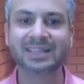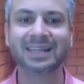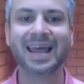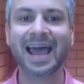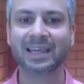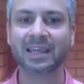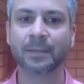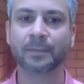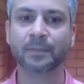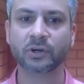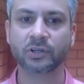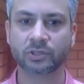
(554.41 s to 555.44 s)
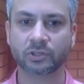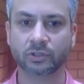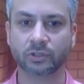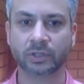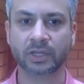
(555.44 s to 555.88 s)
lacking a
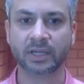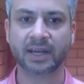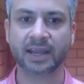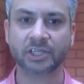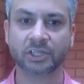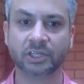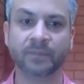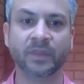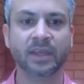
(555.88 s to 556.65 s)
personal connection.